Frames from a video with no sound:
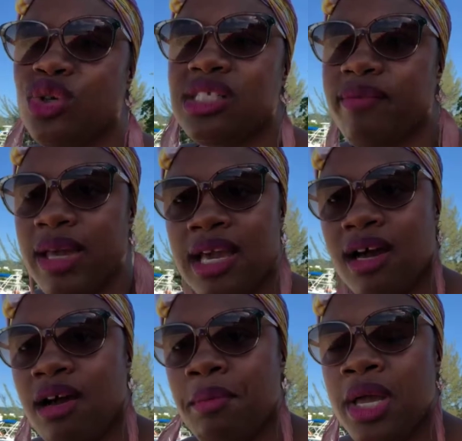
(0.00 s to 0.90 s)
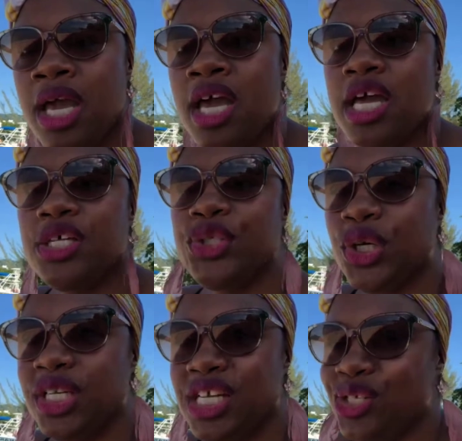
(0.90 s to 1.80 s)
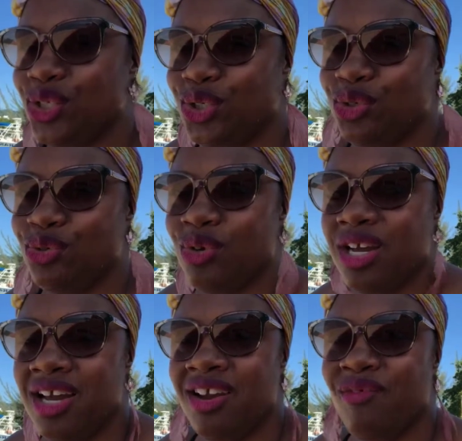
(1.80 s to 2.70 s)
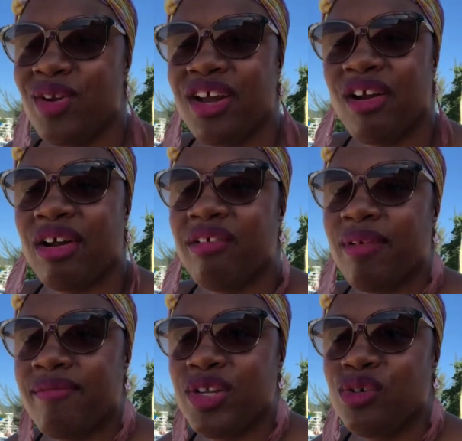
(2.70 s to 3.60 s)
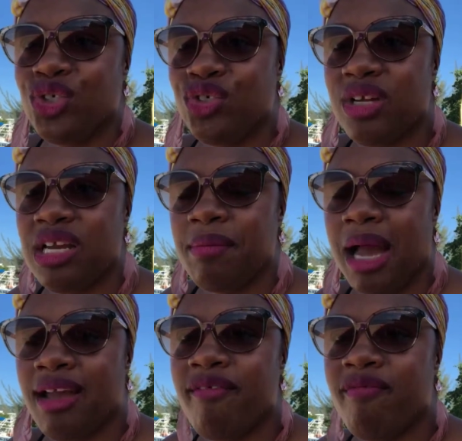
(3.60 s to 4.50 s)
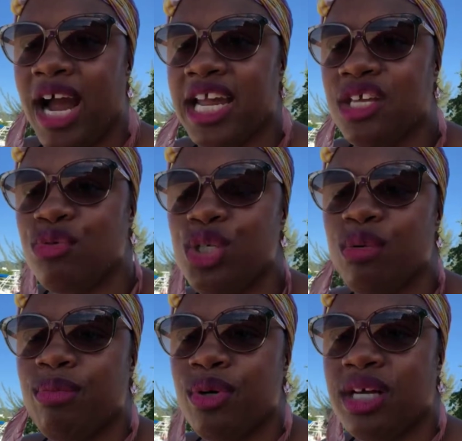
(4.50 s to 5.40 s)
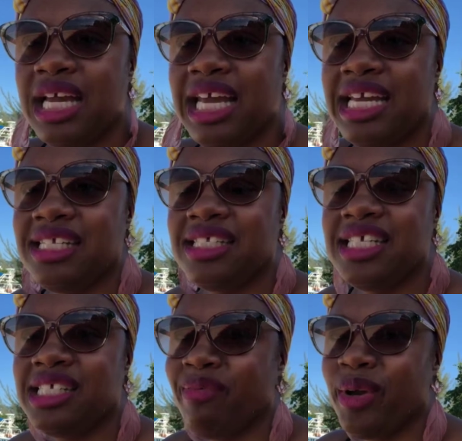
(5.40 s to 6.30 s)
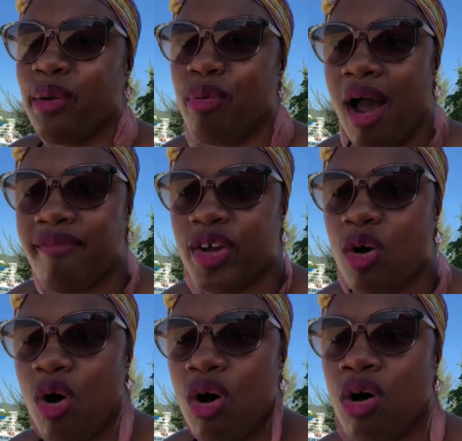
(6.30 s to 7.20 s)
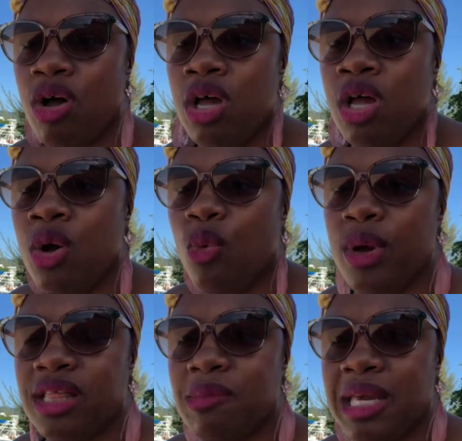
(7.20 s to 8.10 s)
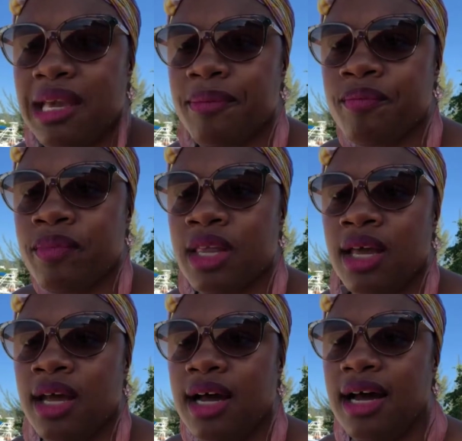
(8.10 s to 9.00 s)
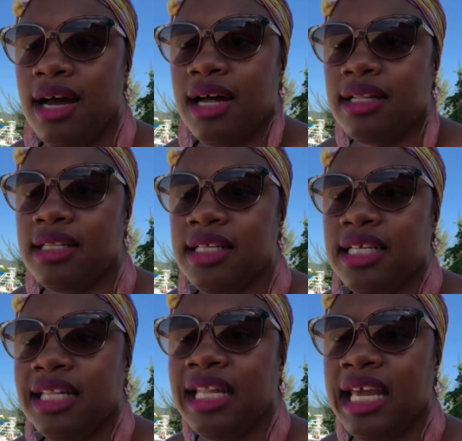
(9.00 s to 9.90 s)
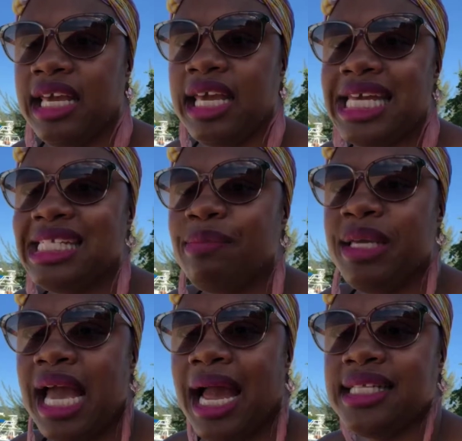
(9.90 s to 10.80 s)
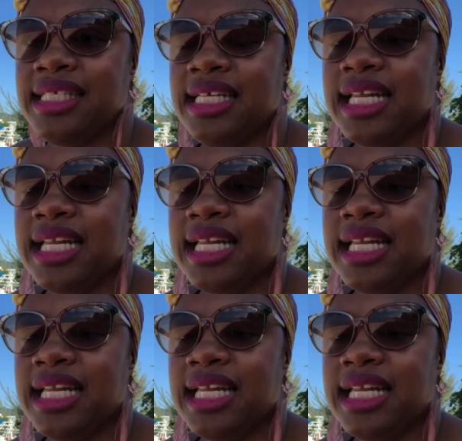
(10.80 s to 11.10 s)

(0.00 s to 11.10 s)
source of income and turn it into recurring revenue stream, I invite you to book a 6-figure profit call with me. The link is bit.ly/next